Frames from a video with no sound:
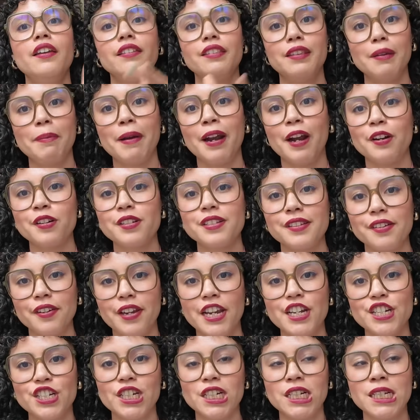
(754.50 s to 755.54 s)
the Paris
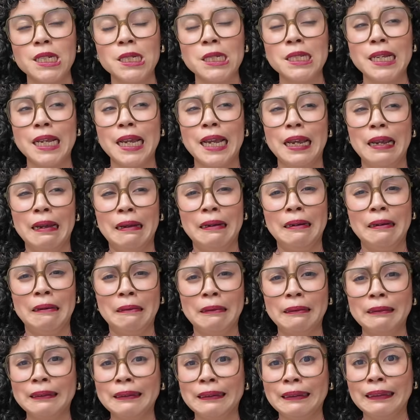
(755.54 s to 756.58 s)
locations, and
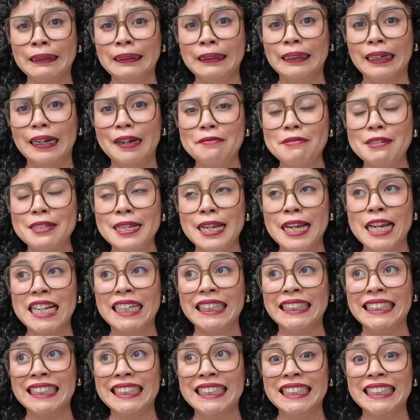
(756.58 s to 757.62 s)
honestly I was like,